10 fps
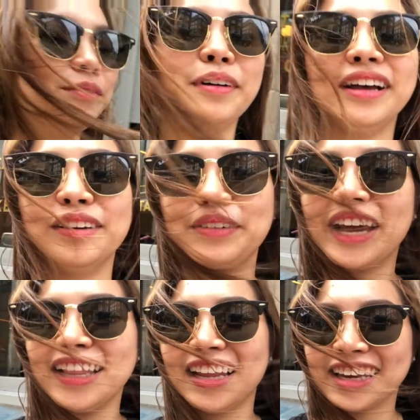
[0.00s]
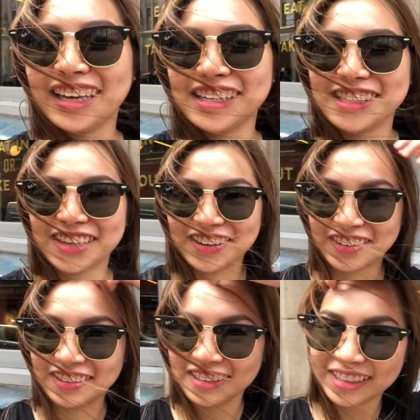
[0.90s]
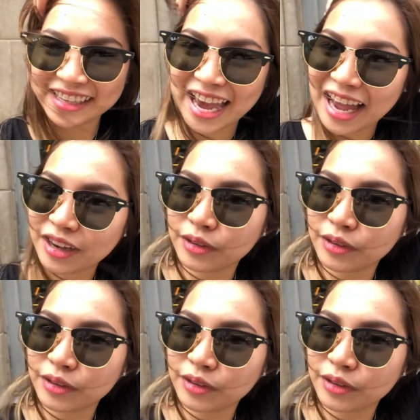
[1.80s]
Well, we got lucky, so yeah.